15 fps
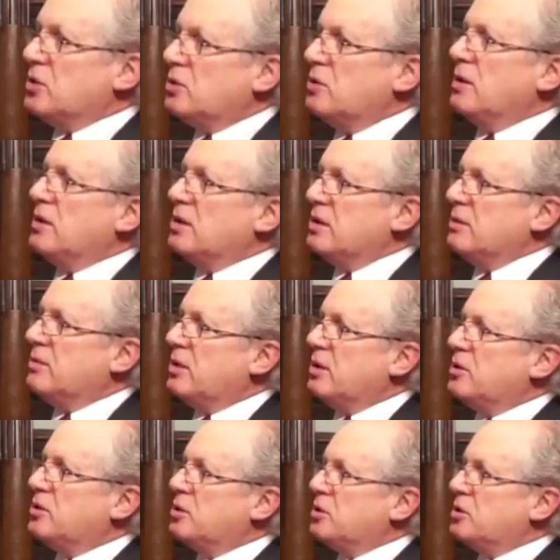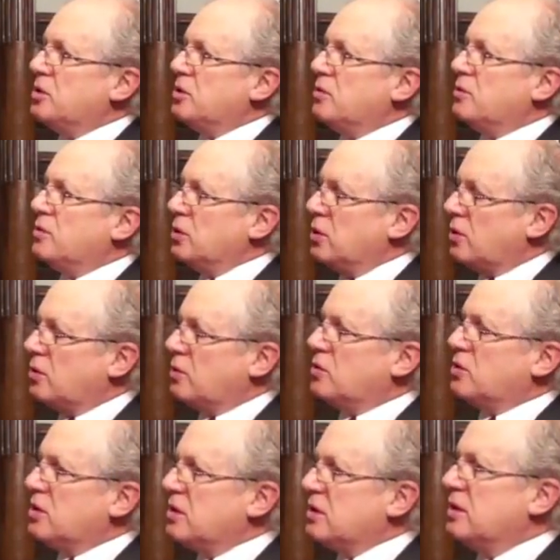Judaism teaches you not to
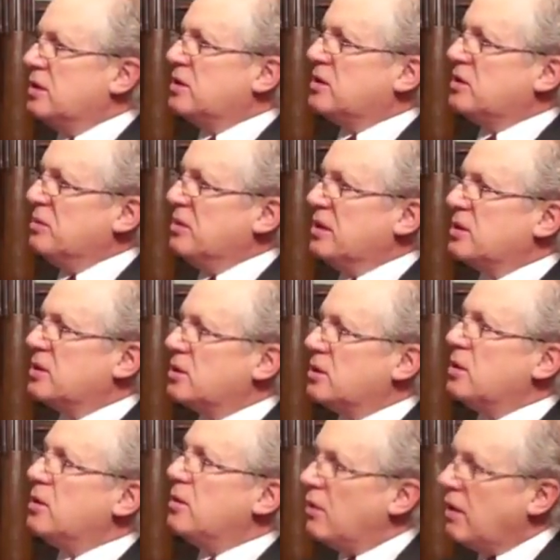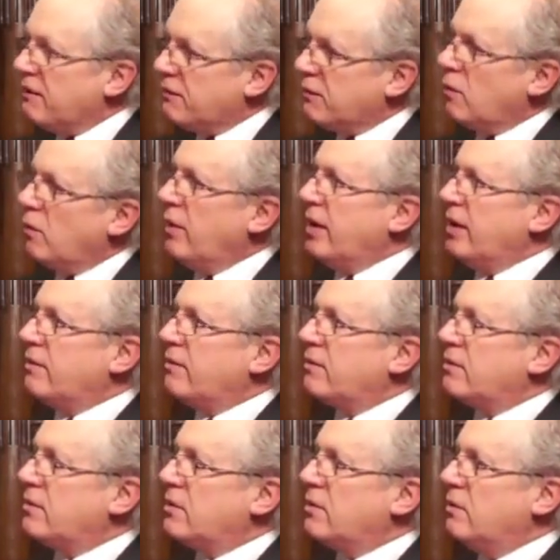just dismiss. You have to
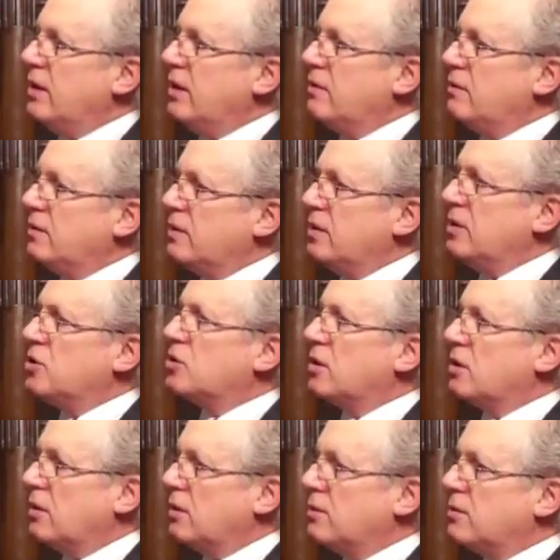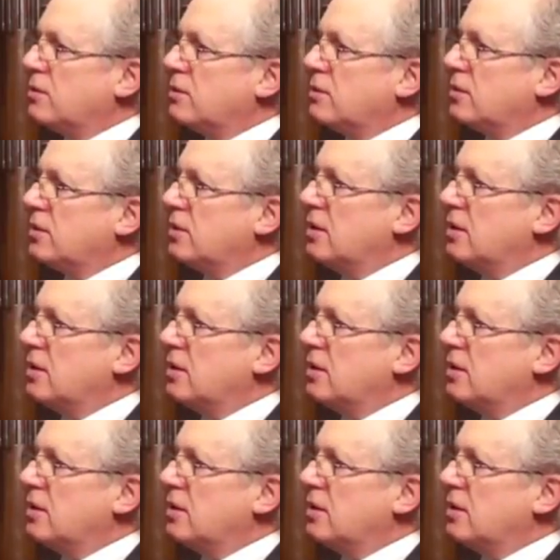wait. Wait with Hishtadlut.